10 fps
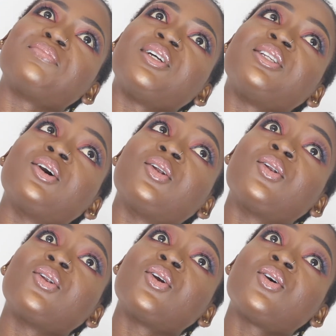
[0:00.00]
been a
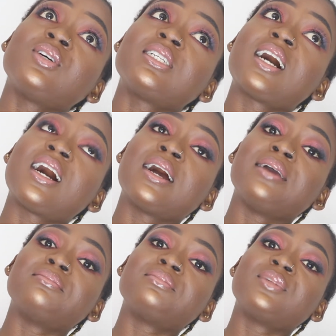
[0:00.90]
long
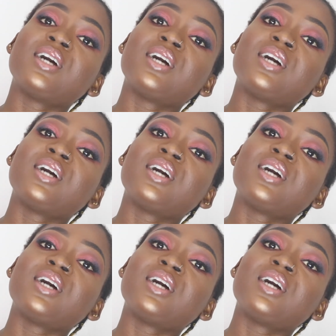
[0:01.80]
time